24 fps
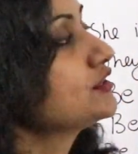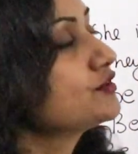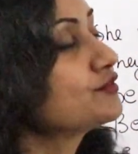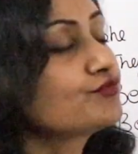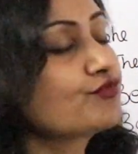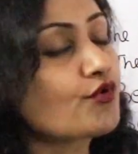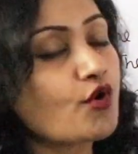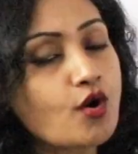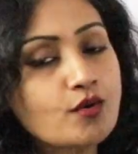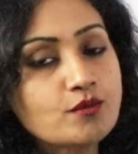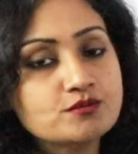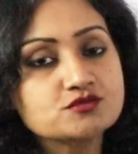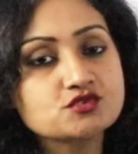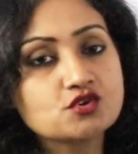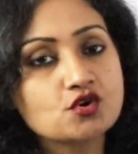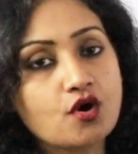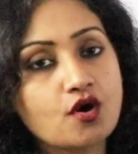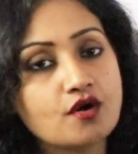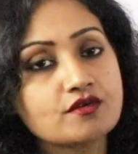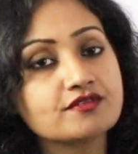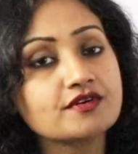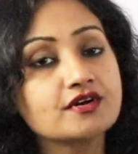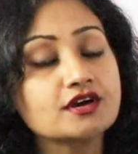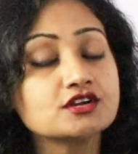the forms
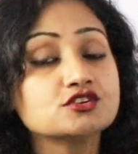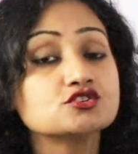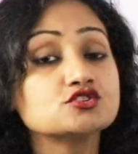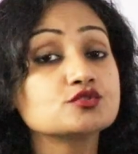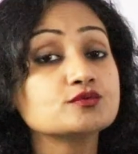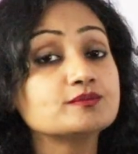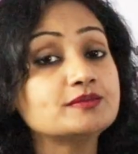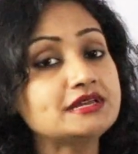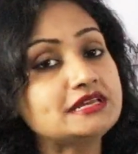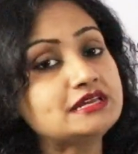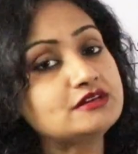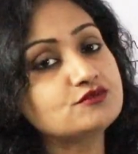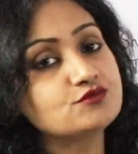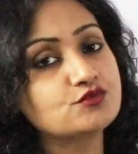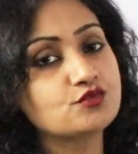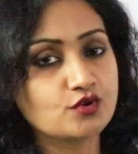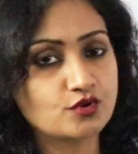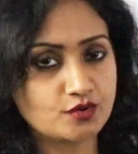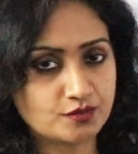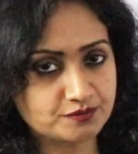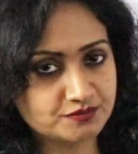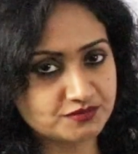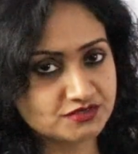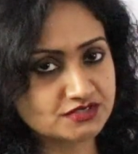of to be
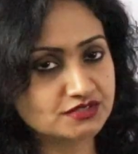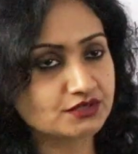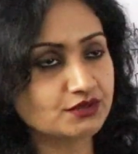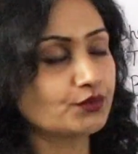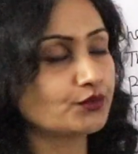verbs.